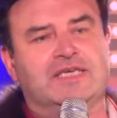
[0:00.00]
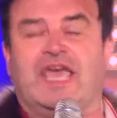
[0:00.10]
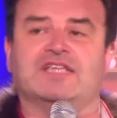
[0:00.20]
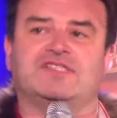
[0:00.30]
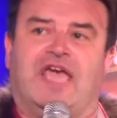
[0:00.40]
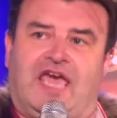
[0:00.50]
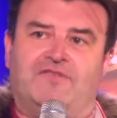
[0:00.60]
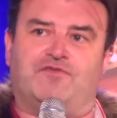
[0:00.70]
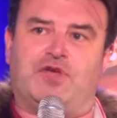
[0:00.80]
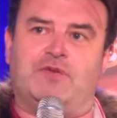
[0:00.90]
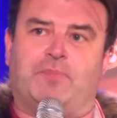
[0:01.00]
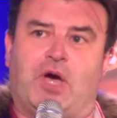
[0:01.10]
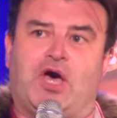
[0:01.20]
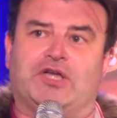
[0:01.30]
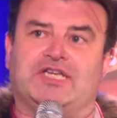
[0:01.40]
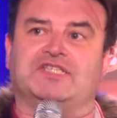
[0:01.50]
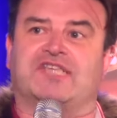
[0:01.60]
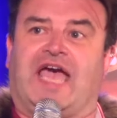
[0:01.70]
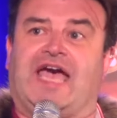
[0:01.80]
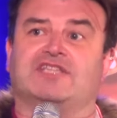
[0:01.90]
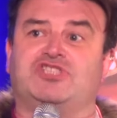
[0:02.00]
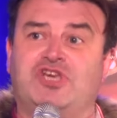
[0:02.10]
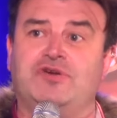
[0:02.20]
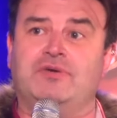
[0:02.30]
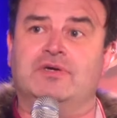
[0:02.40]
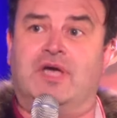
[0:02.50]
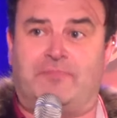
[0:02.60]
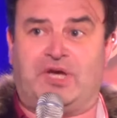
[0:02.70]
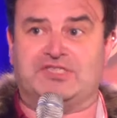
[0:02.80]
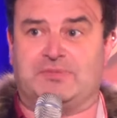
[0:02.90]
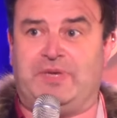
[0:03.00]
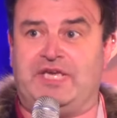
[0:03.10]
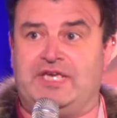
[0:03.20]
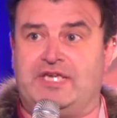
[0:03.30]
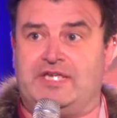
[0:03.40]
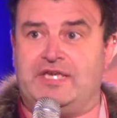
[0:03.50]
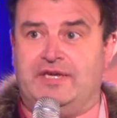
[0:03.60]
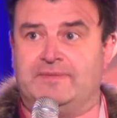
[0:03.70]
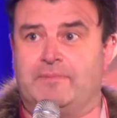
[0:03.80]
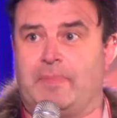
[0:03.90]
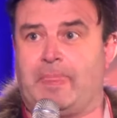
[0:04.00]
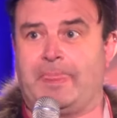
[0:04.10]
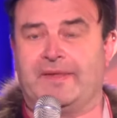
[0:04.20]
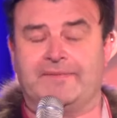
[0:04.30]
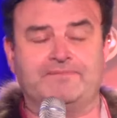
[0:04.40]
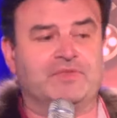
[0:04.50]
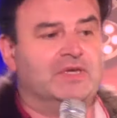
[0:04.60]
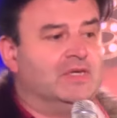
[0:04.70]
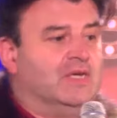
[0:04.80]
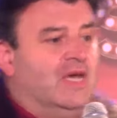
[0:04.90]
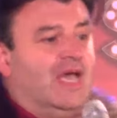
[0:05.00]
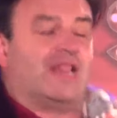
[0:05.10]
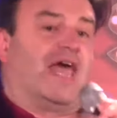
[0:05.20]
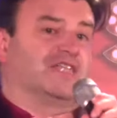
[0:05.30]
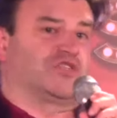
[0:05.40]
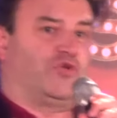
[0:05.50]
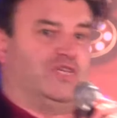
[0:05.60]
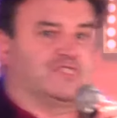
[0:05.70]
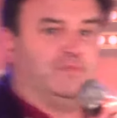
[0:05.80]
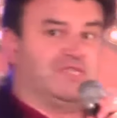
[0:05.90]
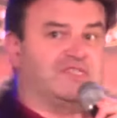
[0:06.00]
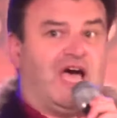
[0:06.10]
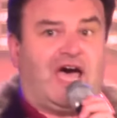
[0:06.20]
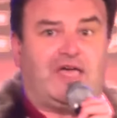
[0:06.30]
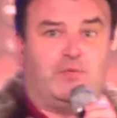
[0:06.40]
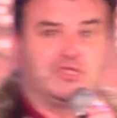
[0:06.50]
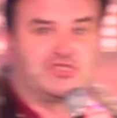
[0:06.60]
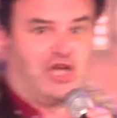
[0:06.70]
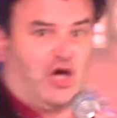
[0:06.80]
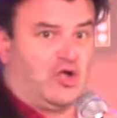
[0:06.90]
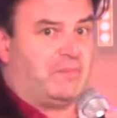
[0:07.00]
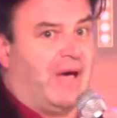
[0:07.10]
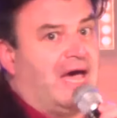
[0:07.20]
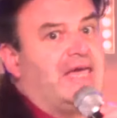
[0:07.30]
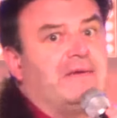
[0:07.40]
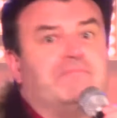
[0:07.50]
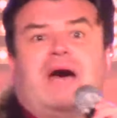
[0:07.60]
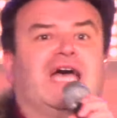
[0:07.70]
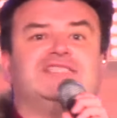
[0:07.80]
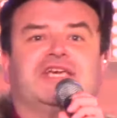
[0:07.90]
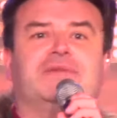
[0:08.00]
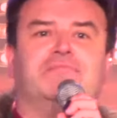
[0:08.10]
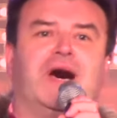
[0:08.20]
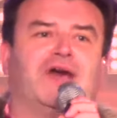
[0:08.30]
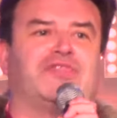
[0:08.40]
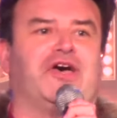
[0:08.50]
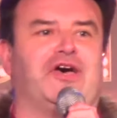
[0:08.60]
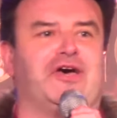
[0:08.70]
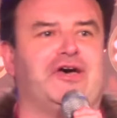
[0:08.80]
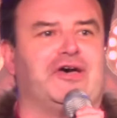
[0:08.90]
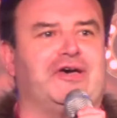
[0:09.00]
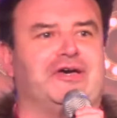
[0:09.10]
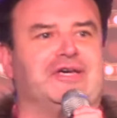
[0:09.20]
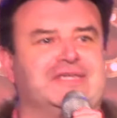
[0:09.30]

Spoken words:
Yes, everybody's had you but me. Last Christmas I was told by my dear mother